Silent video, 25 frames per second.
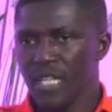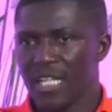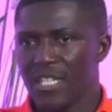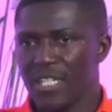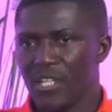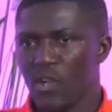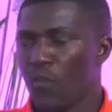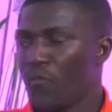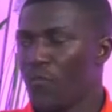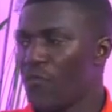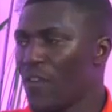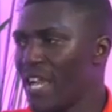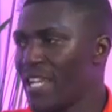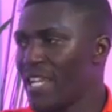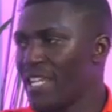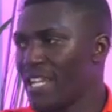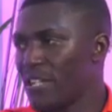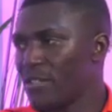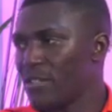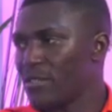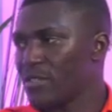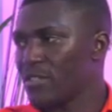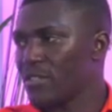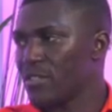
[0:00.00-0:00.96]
They'll find out.